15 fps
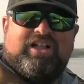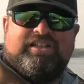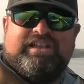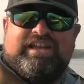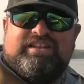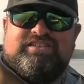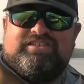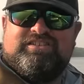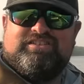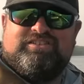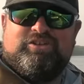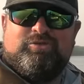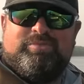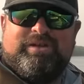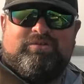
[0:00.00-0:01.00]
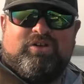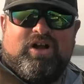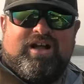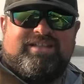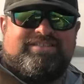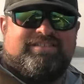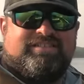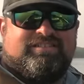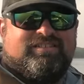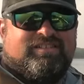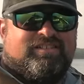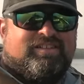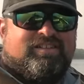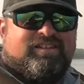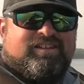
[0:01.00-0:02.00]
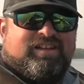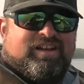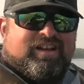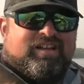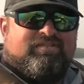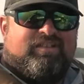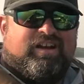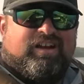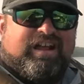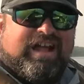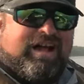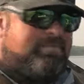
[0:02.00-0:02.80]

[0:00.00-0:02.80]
Elliott and 2B rods, and very